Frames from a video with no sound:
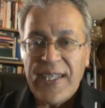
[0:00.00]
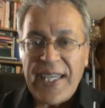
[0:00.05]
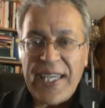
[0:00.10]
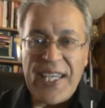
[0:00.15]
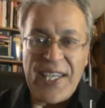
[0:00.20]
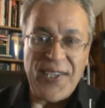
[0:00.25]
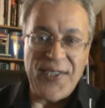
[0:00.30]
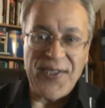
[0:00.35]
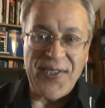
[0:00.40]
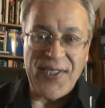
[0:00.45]

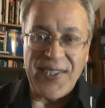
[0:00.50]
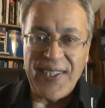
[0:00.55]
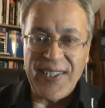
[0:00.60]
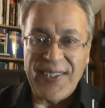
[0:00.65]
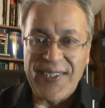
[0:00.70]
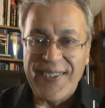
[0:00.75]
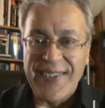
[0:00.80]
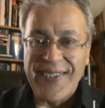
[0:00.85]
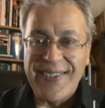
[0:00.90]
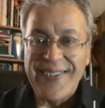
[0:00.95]

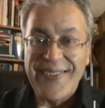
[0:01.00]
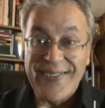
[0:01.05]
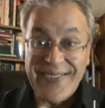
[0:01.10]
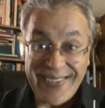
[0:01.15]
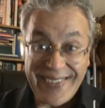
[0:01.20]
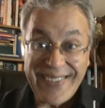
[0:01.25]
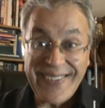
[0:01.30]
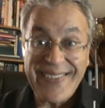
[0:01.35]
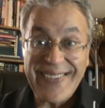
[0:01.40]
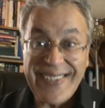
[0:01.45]
insult.
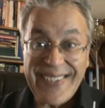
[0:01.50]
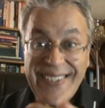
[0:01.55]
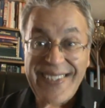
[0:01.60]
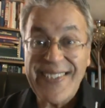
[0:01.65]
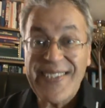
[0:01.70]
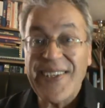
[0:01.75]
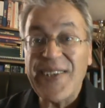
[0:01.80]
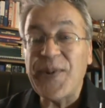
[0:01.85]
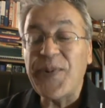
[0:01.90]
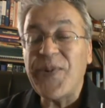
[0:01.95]
Well,
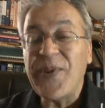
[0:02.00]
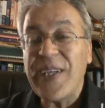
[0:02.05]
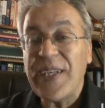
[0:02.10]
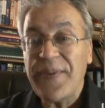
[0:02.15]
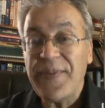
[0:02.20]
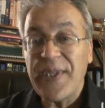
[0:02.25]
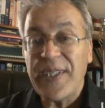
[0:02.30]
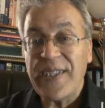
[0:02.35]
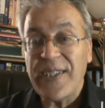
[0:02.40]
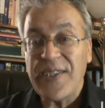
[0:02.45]
insult why?
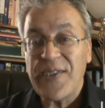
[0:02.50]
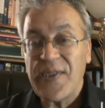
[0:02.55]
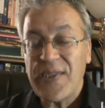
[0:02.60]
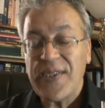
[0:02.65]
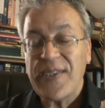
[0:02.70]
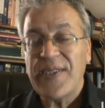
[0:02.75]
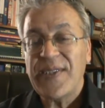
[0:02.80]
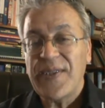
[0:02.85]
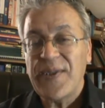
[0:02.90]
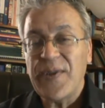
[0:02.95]

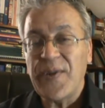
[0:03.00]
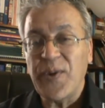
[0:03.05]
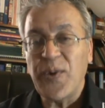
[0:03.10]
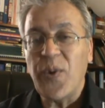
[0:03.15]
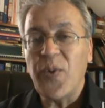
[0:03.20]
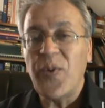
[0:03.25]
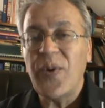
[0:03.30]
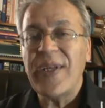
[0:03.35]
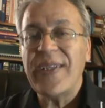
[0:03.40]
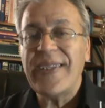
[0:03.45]
Because you
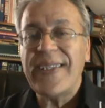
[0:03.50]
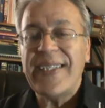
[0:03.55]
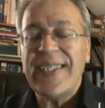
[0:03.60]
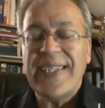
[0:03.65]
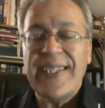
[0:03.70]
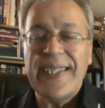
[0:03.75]
don't want